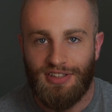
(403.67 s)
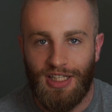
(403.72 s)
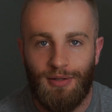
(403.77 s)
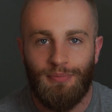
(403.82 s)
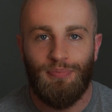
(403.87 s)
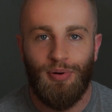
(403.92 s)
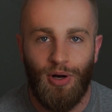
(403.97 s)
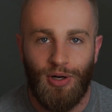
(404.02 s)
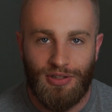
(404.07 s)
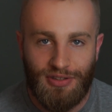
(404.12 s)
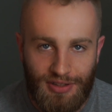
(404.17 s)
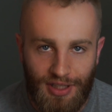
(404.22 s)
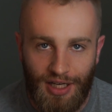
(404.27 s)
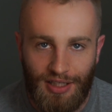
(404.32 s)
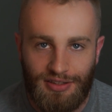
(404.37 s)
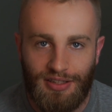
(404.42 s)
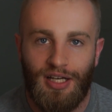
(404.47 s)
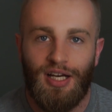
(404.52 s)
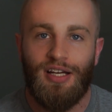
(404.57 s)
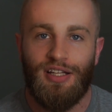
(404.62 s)
St. Paul
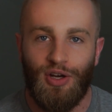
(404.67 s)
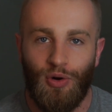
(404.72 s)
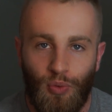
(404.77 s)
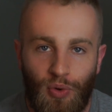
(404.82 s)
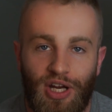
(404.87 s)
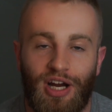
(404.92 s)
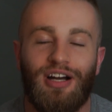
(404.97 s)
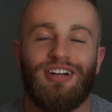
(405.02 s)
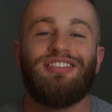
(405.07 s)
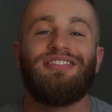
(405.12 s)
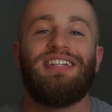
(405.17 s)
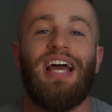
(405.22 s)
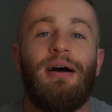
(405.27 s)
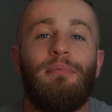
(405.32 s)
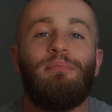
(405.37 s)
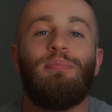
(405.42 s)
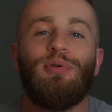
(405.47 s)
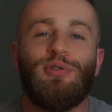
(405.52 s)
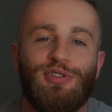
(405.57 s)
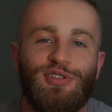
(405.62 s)
says that we are
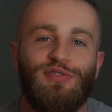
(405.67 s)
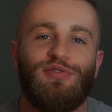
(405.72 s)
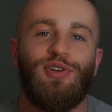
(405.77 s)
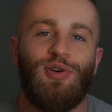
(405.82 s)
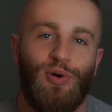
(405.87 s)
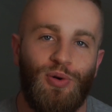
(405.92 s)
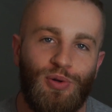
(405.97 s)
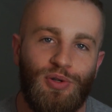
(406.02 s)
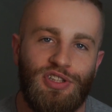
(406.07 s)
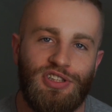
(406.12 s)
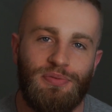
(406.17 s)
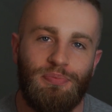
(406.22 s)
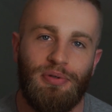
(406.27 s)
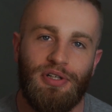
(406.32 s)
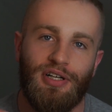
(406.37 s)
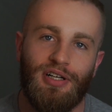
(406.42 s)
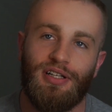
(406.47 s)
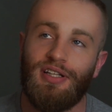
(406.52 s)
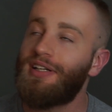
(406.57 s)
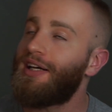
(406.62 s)
temples of the Holy
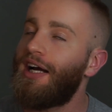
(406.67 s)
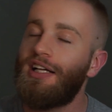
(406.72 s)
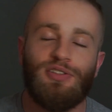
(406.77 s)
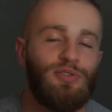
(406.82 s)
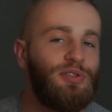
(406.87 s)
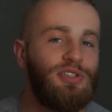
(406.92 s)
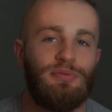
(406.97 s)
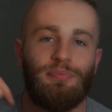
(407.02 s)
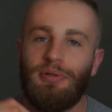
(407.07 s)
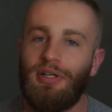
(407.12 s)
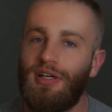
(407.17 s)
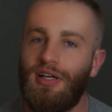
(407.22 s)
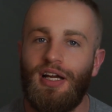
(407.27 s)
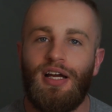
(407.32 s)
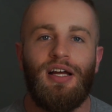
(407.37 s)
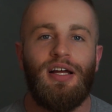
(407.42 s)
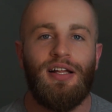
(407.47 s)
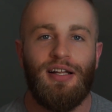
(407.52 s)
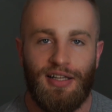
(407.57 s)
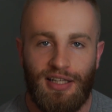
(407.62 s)
Spirit, that God's Holy
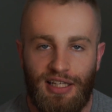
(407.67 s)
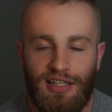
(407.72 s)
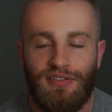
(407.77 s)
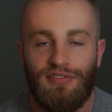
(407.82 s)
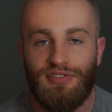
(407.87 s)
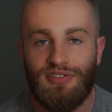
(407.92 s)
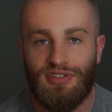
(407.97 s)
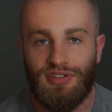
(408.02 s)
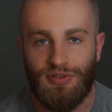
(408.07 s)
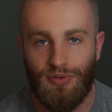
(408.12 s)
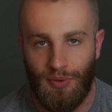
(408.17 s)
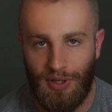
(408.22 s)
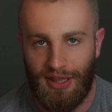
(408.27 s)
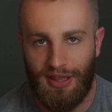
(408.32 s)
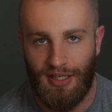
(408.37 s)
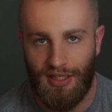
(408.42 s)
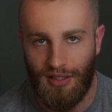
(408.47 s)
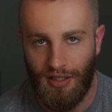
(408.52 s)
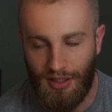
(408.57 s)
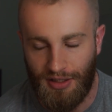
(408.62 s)
Spirit lives
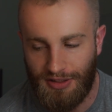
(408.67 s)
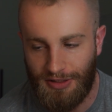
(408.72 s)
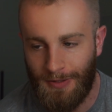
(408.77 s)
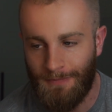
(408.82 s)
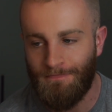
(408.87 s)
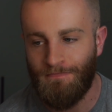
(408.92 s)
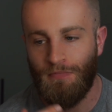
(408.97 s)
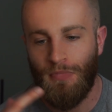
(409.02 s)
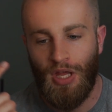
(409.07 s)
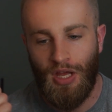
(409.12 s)
within us.